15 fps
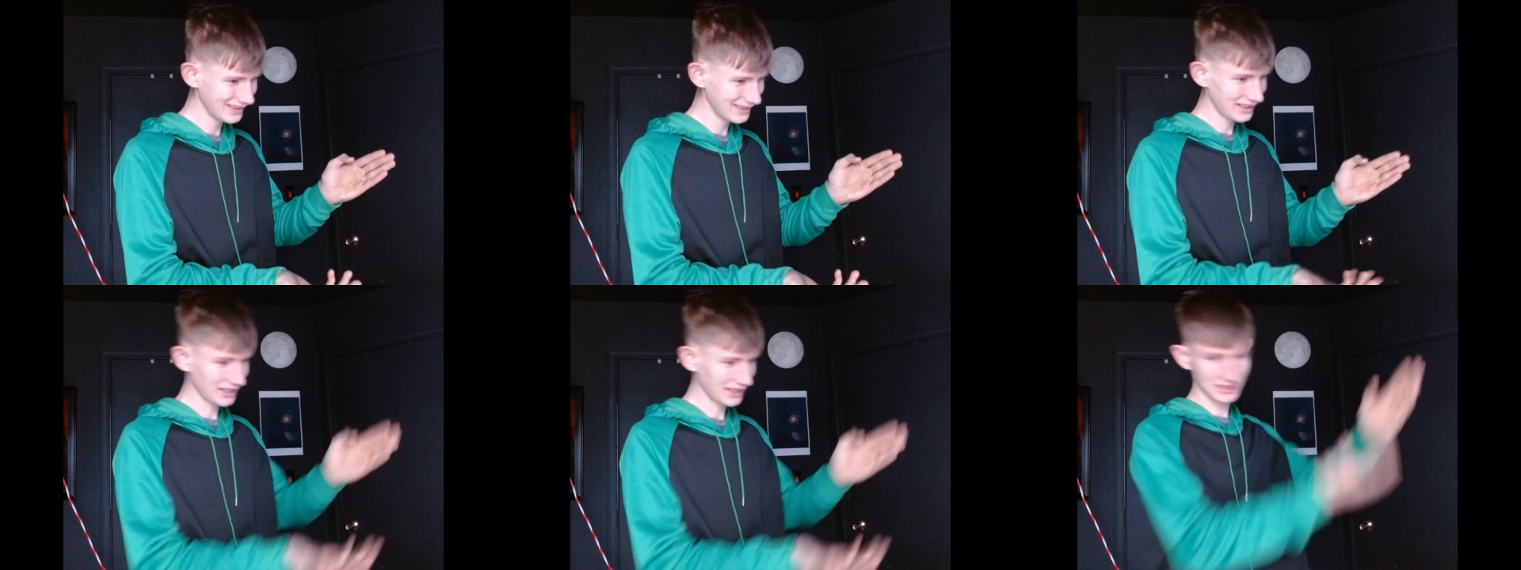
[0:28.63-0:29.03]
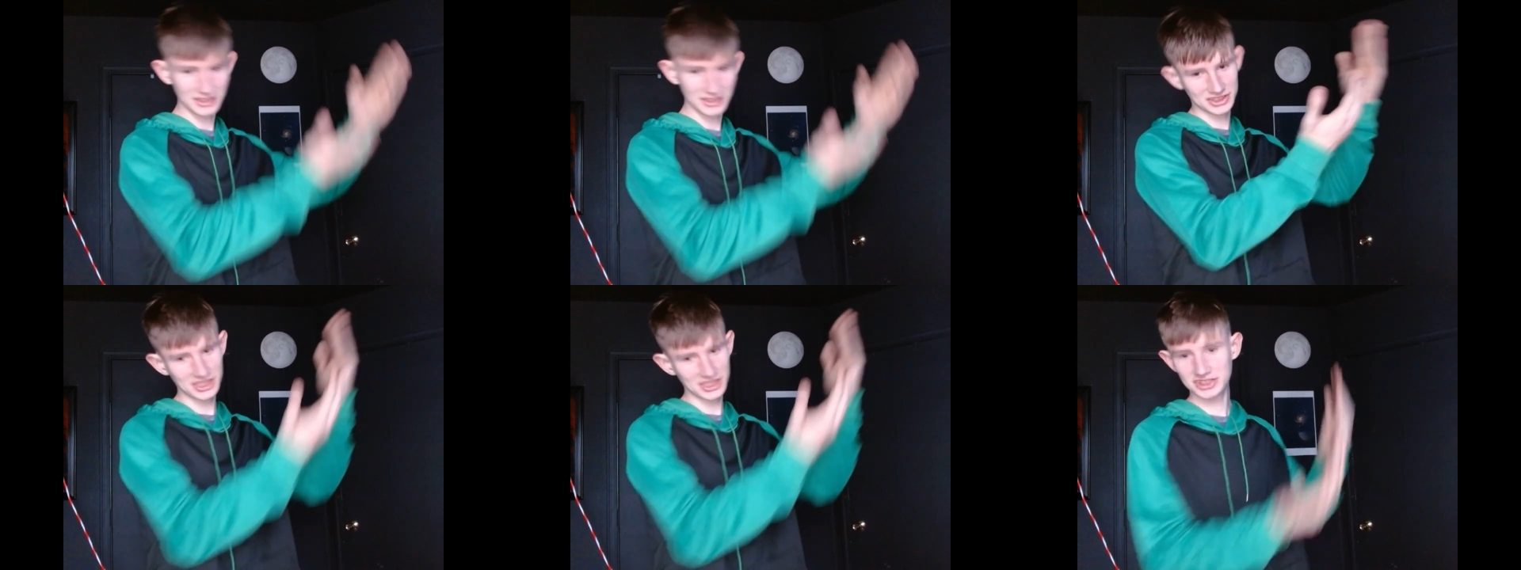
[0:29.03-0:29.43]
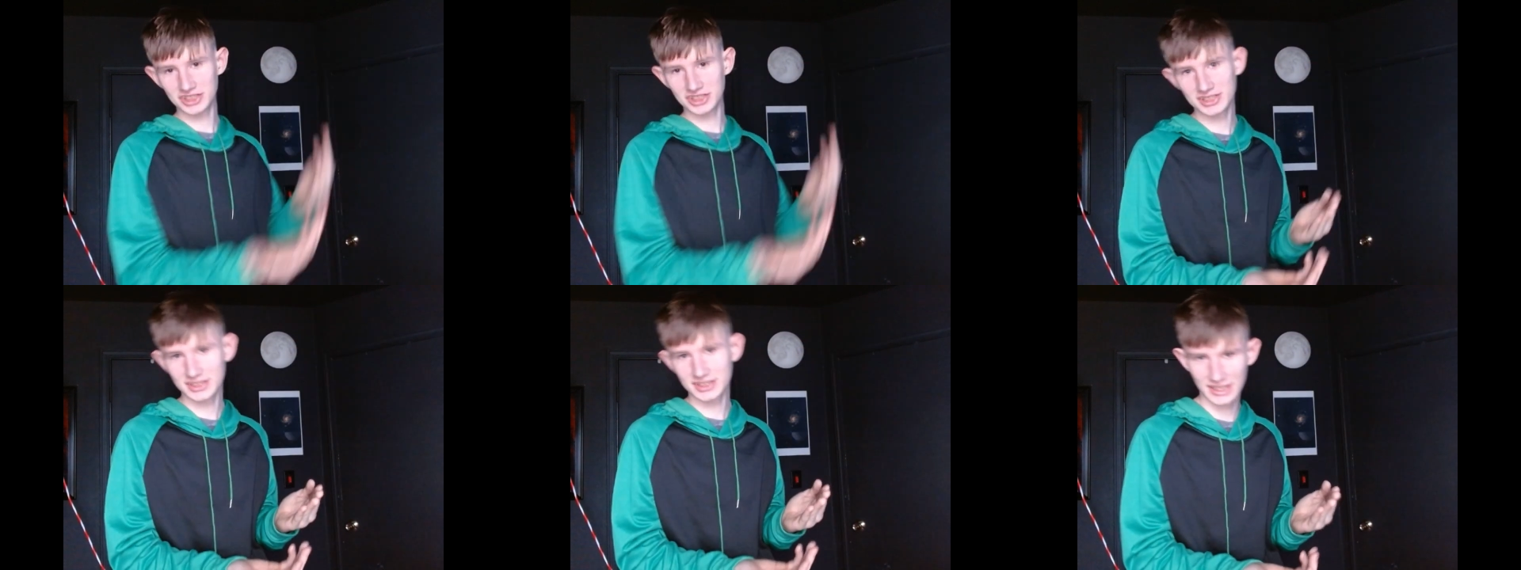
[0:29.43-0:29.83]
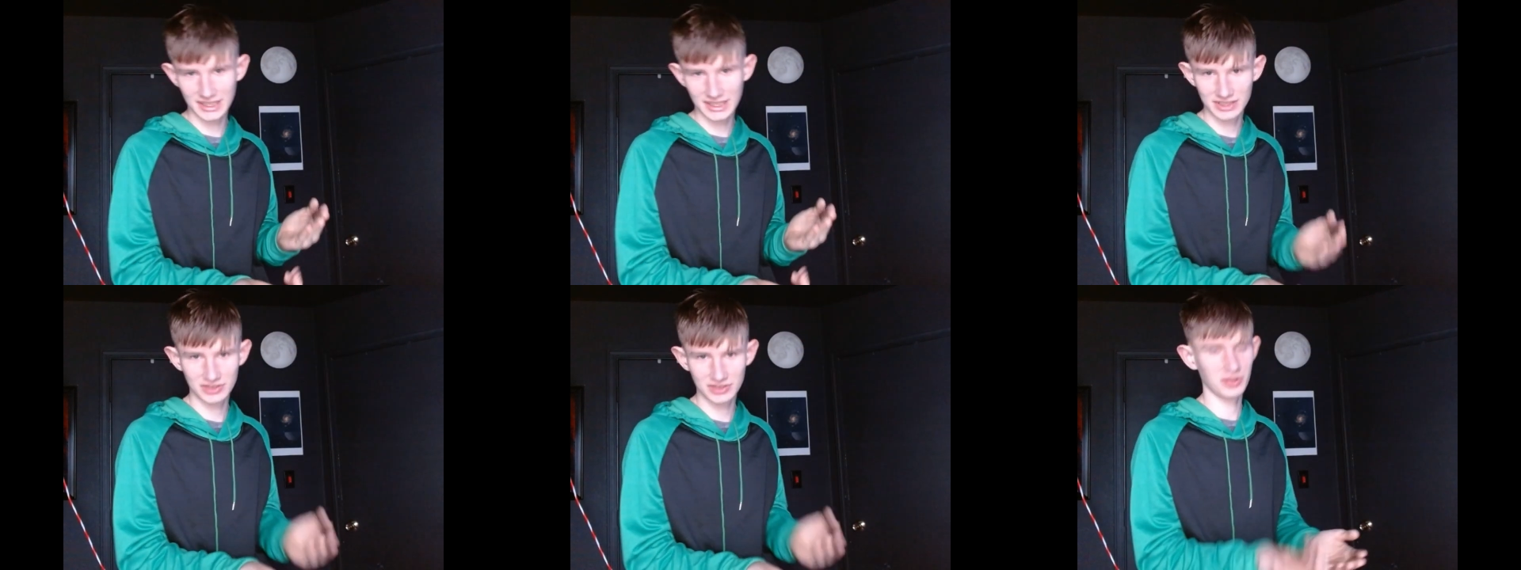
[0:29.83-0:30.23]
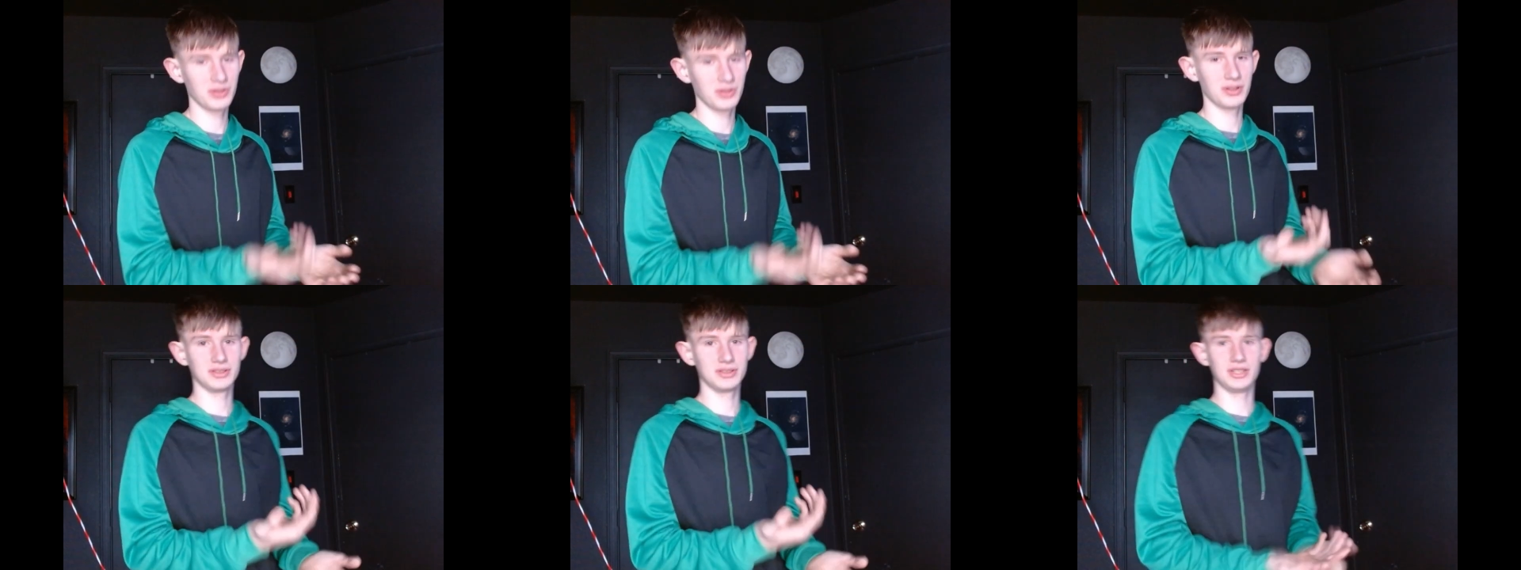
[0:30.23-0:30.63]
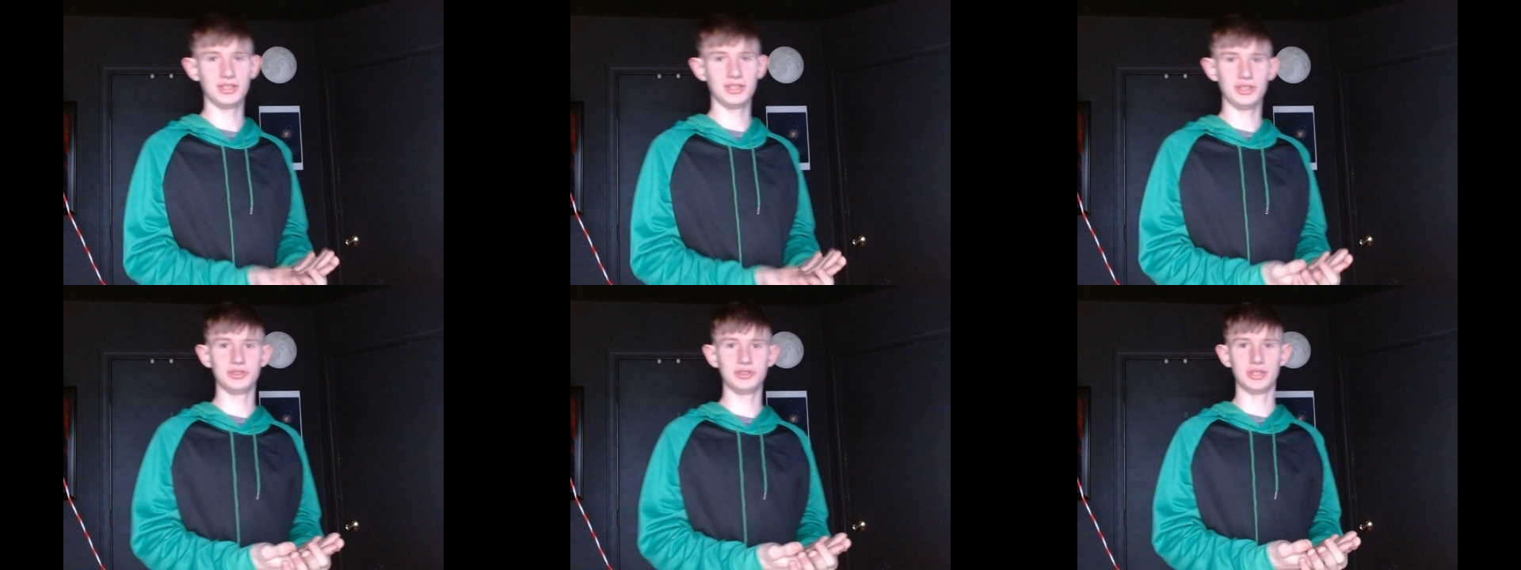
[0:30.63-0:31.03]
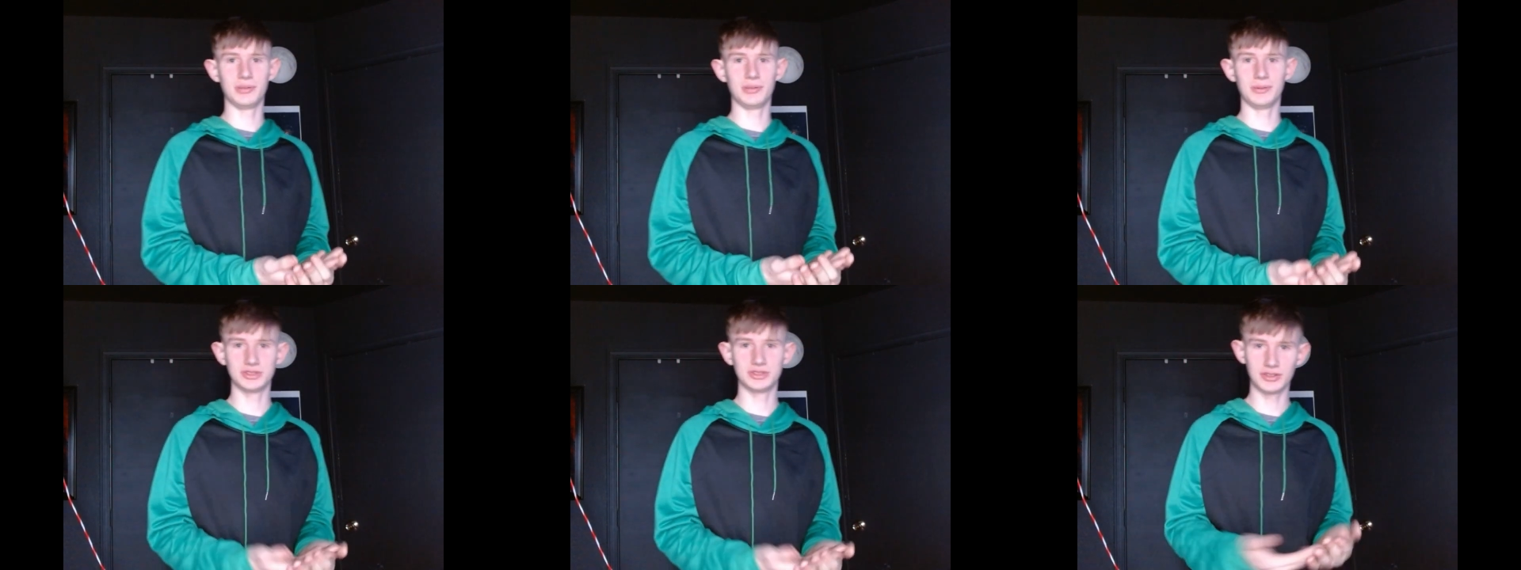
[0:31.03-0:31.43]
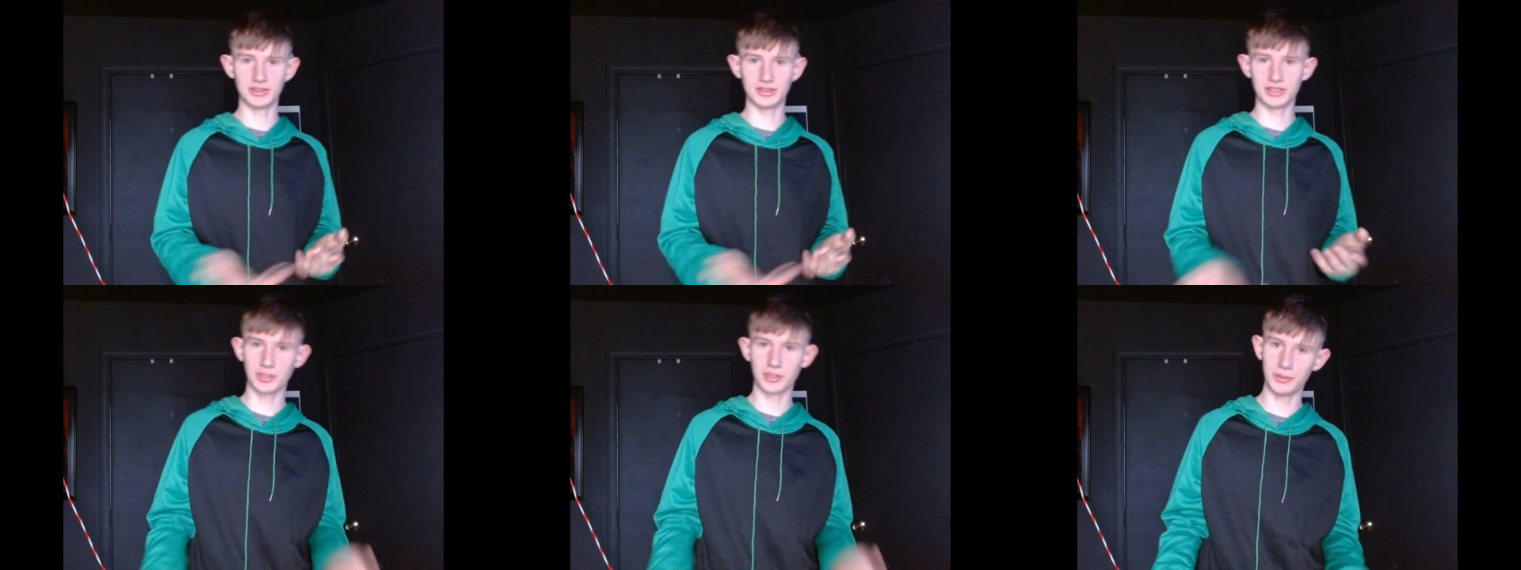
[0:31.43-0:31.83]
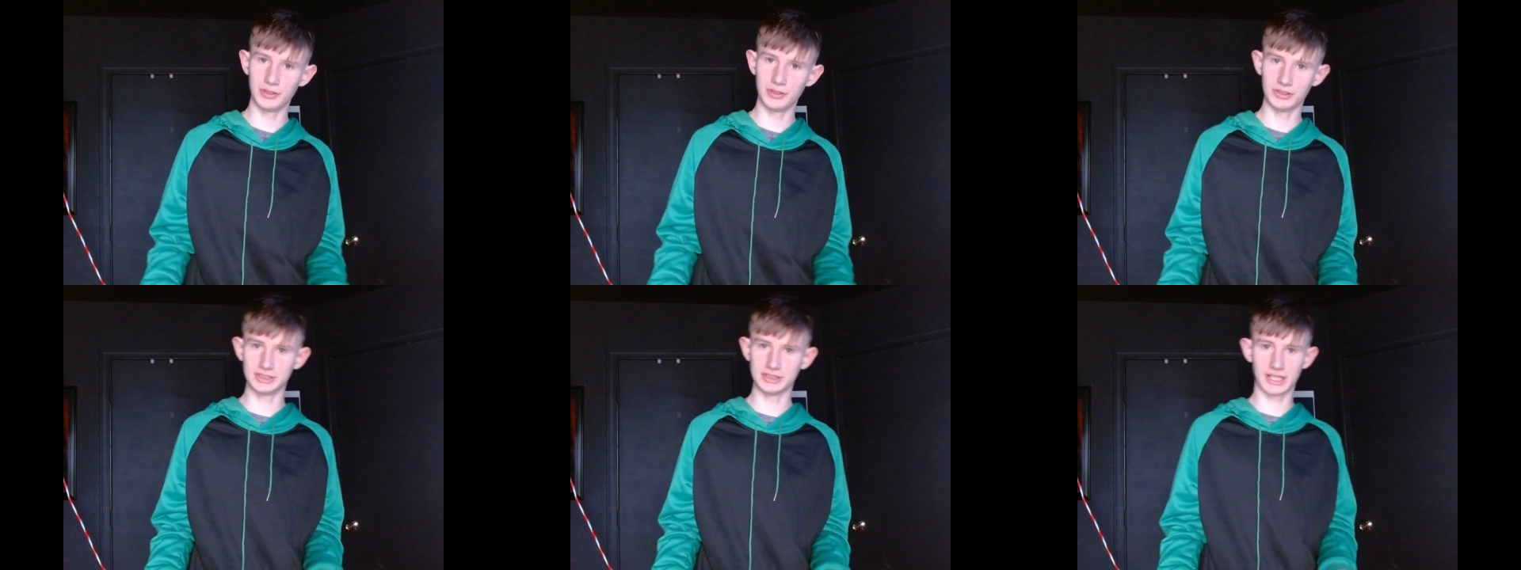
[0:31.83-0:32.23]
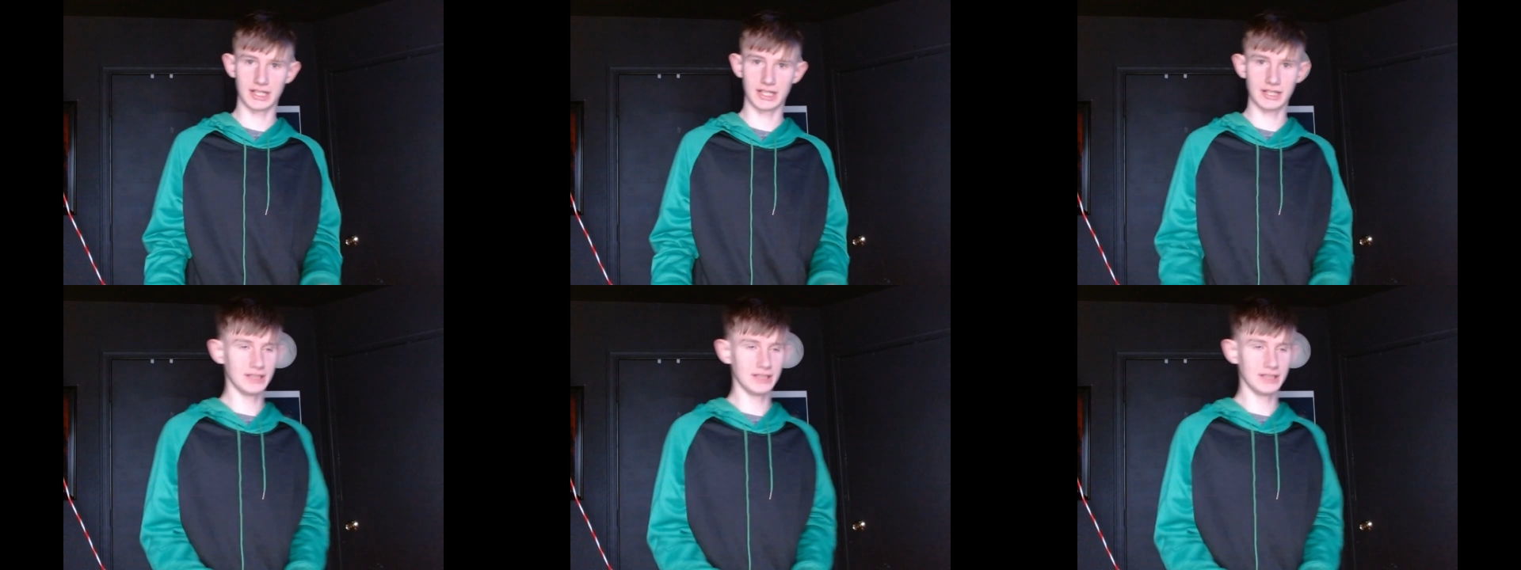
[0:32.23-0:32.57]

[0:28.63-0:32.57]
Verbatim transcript: a decision thing on YouTube. It's on the community side.